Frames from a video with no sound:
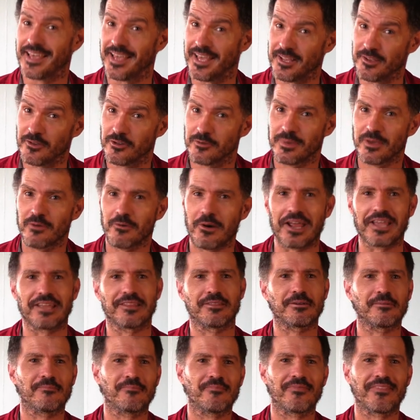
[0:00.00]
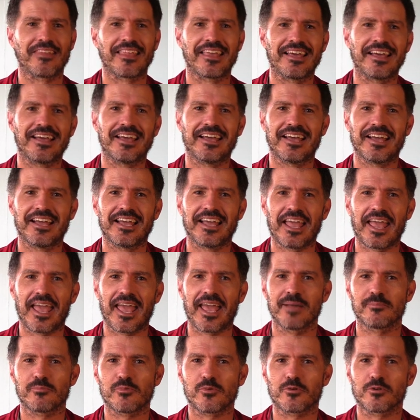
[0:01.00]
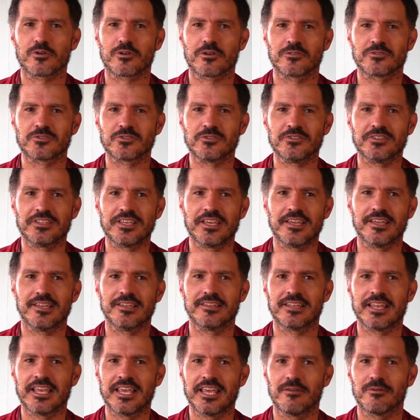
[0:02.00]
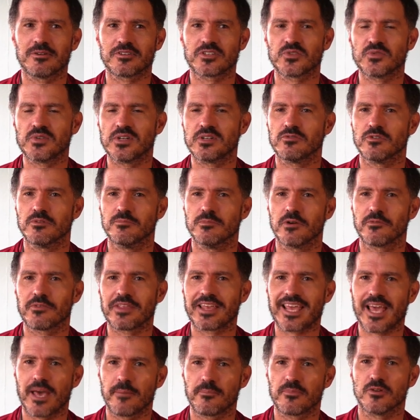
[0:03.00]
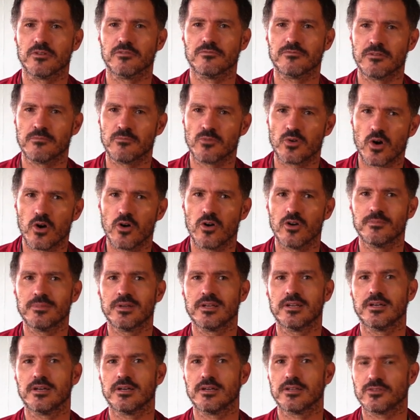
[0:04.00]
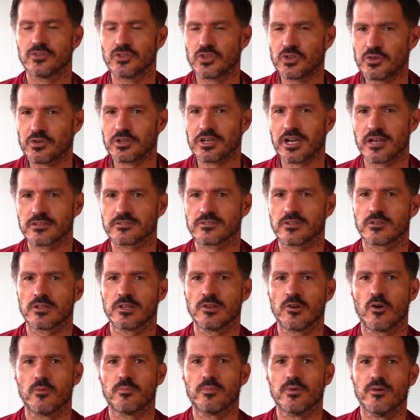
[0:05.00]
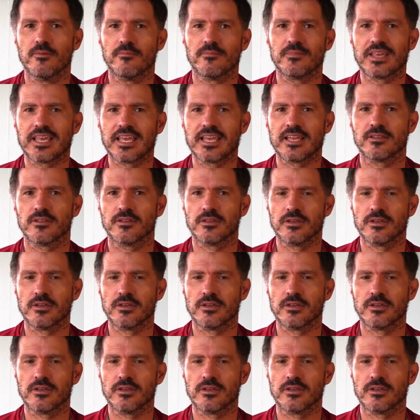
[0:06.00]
And you'd be right. Emperor Constantine, he was the one who moved the capital from Rome to Constantinople in